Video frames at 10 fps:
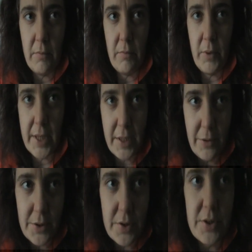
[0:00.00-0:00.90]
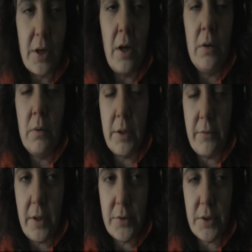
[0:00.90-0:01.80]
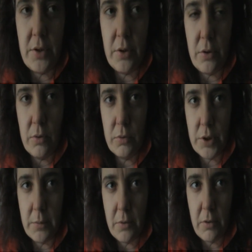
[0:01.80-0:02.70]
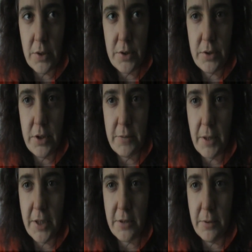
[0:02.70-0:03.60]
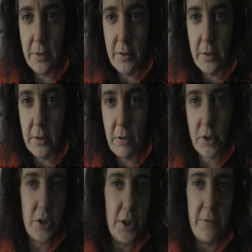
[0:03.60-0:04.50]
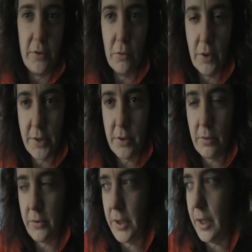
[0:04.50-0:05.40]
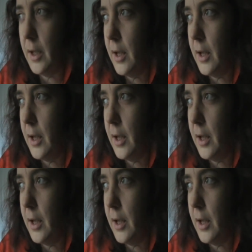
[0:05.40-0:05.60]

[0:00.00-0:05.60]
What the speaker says: we get nearer to the sun or whatever else, it could cause crust displacement and crust shift and all that sort of thing.